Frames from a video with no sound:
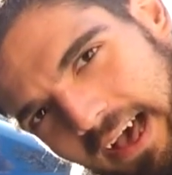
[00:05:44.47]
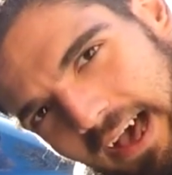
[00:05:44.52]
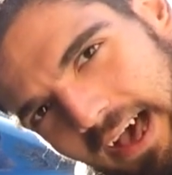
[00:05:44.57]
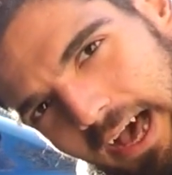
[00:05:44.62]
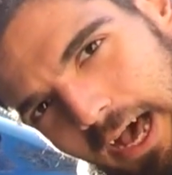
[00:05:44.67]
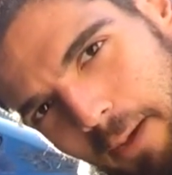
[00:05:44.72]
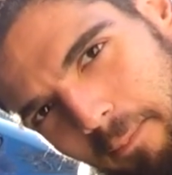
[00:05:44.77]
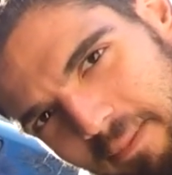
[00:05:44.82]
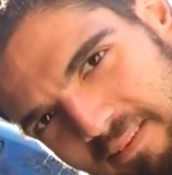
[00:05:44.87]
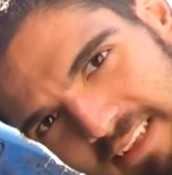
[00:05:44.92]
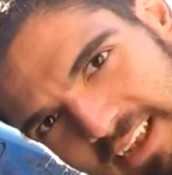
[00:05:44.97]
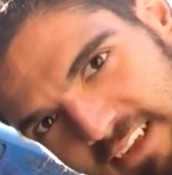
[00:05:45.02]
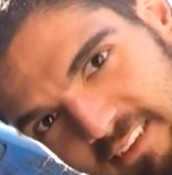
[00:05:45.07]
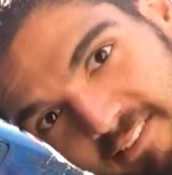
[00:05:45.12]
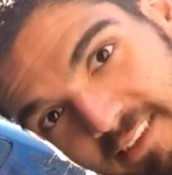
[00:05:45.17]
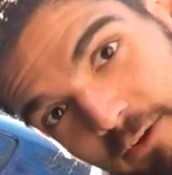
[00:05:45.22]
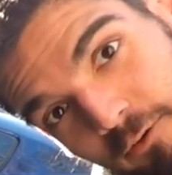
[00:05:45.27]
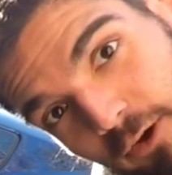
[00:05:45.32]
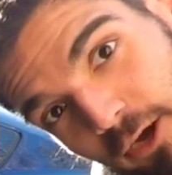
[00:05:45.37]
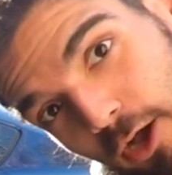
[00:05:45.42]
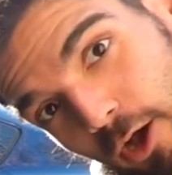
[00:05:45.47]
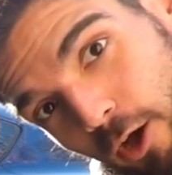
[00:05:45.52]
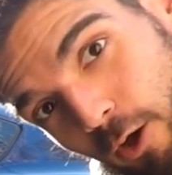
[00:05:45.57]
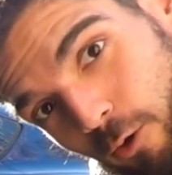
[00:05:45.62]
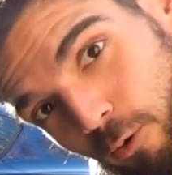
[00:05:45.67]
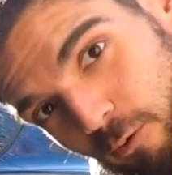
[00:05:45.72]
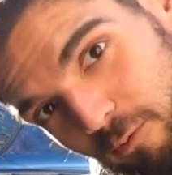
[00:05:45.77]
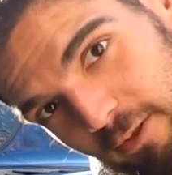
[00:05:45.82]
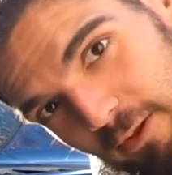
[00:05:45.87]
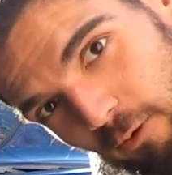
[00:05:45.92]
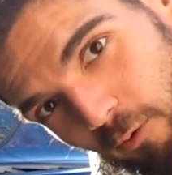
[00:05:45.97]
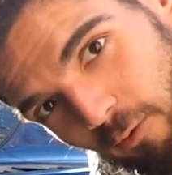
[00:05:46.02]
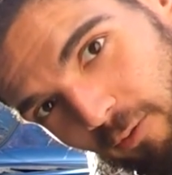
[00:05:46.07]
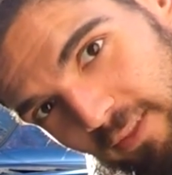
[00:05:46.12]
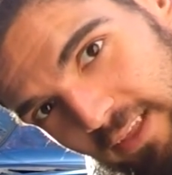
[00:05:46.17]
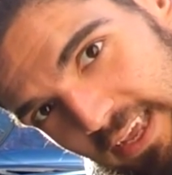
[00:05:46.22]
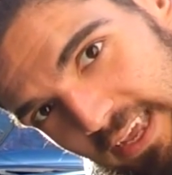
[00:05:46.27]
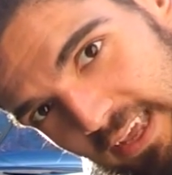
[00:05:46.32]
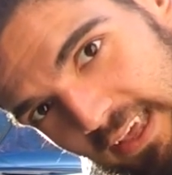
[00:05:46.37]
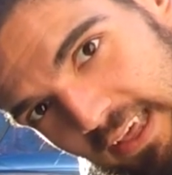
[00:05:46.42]
Um, it's like a secret code that
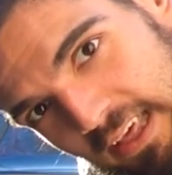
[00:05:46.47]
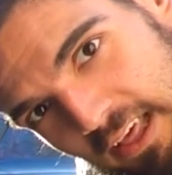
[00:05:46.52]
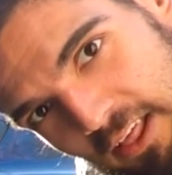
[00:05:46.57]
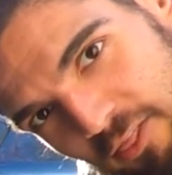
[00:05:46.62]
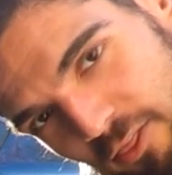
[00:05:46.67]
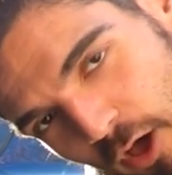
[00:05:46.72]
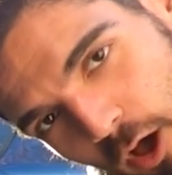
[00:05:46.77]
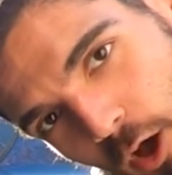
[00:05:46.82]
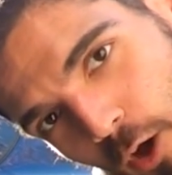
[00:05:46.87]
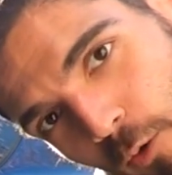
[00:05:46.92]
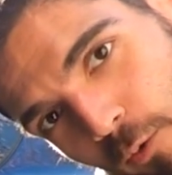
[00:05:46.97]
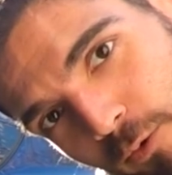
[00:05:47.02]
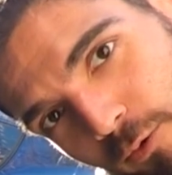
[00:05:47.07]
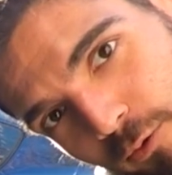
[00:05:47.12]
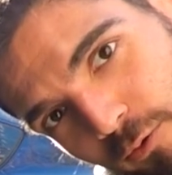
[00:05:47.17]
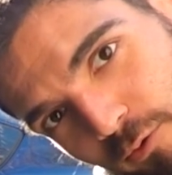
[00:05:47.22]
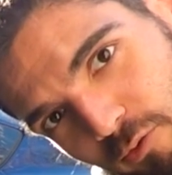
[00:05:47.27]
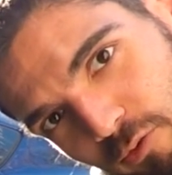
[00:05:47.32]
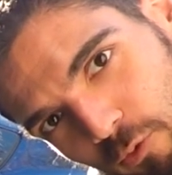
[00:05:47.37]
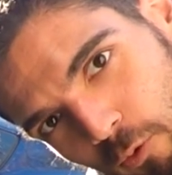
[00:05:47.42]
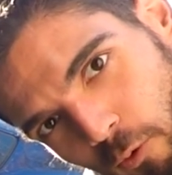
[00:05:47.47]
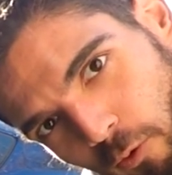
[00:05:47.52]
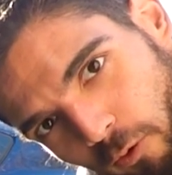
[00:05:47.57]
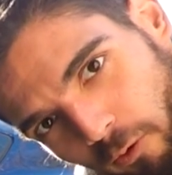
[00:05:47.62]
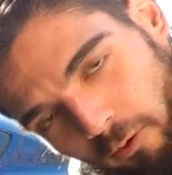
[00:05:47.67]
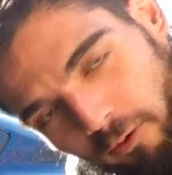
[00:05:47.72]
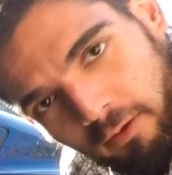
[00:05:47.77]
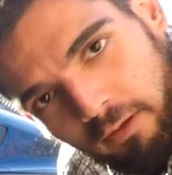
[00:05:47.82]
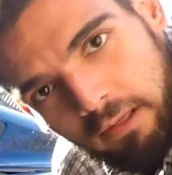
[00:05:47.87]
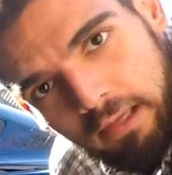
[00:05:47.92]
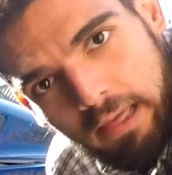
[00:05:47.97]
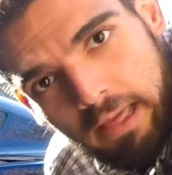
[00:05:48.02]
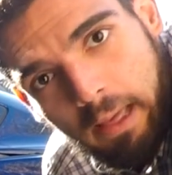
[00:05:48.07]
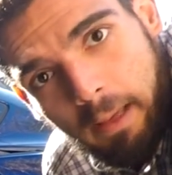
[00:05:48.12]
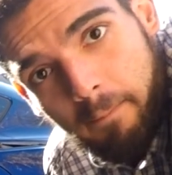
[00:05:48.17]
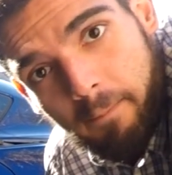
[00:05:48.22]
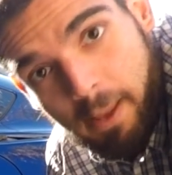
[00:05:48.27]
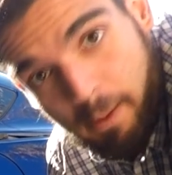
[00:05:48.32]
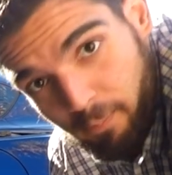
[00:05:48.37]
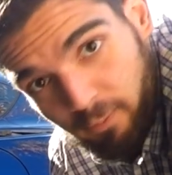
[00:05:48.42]
only the owners or
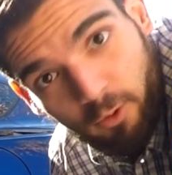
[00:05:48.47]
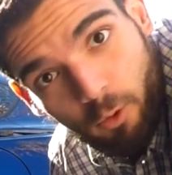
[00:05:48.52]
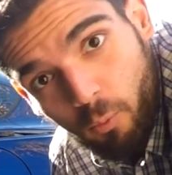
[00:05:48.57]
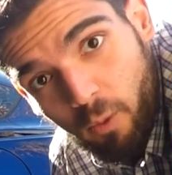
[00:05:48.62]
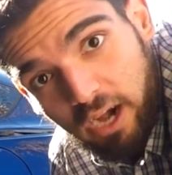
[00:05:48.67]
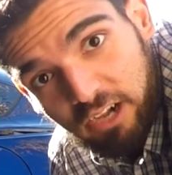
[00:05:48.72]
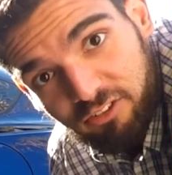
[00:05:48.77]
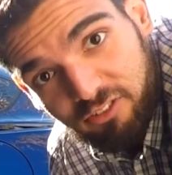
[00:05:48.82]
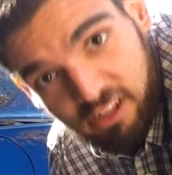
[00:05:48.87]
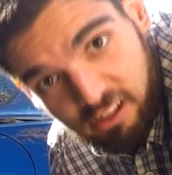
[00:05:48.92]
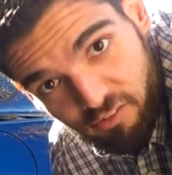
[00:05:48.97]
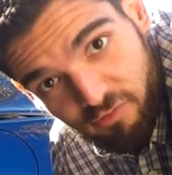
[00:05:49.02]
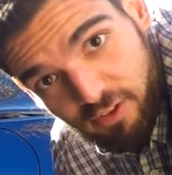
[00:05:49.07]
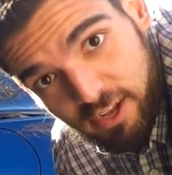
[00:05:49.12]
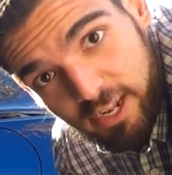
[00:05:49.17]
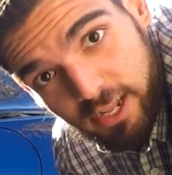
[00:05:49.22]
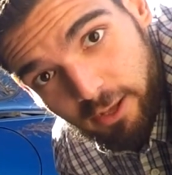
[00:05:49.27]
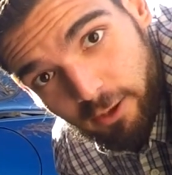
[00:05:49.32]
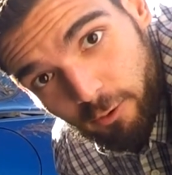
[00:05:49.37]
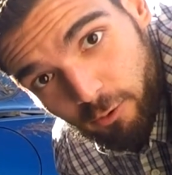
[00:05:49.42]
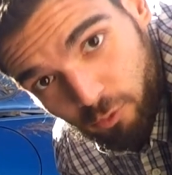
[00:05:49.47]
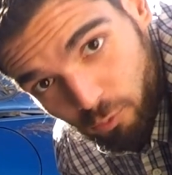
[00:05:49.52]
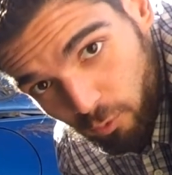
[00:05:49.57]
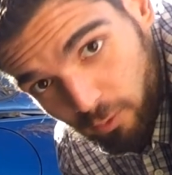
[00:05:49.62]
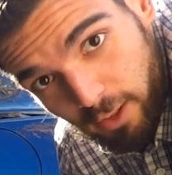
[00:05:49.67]
people that watch these videos will